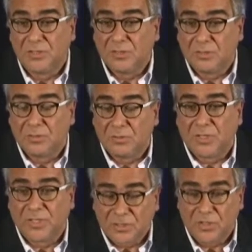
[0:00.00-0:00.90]
the
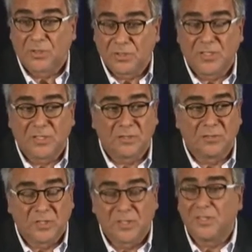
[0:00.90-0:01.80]
drug is not yet on
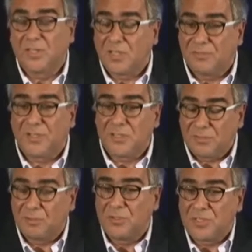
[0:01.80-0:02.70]
the market, and
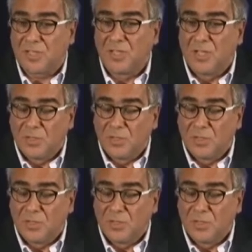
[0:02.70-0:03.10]
vice versa.